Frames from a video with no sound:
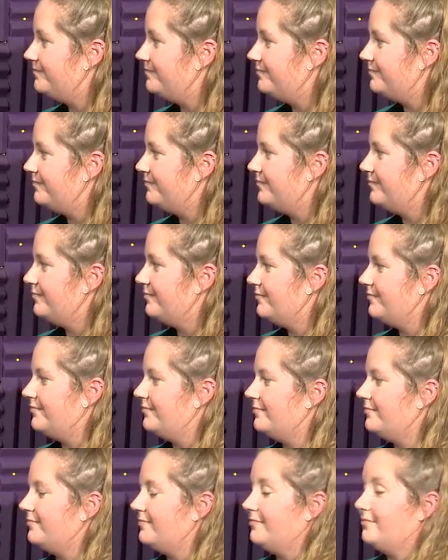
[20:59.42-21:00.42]

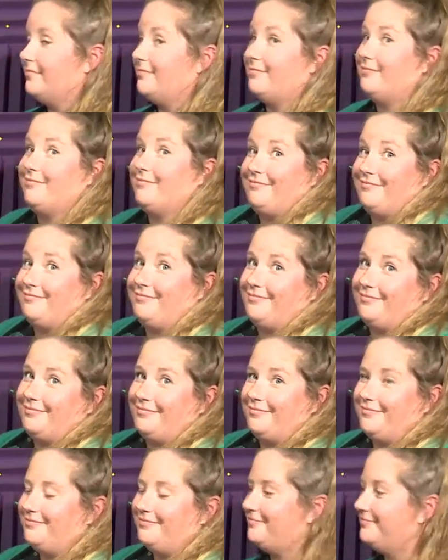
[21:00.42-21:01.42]

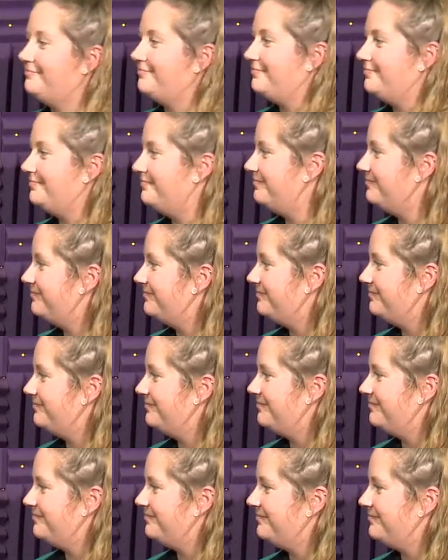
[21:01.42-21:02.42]

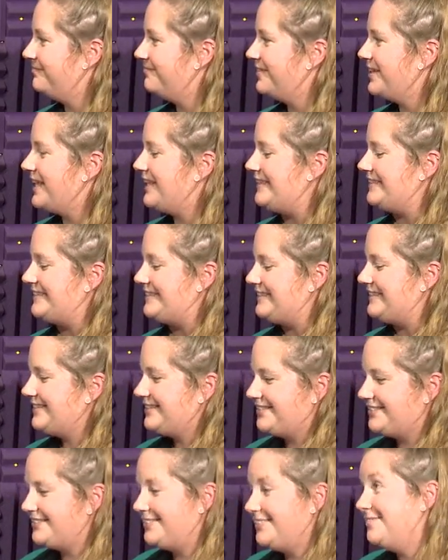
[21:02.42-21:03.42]

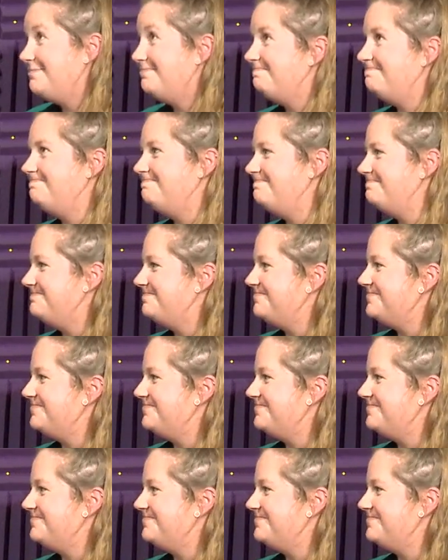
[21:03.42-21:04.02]
The person shown says nothing.